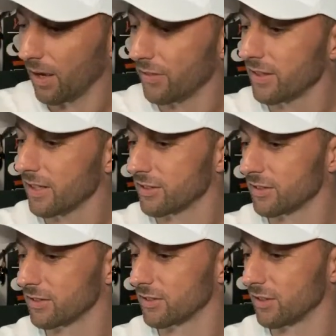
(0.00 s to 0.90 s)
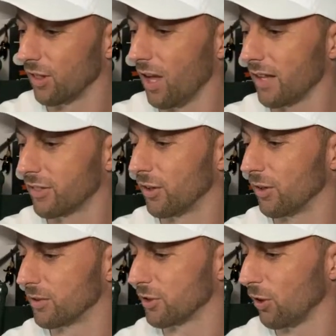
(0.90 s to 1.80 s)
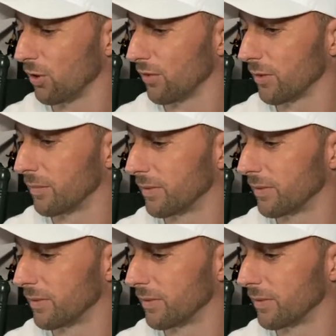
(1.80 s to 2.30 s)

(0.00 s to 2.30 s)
think that's this lot though. It's all of them.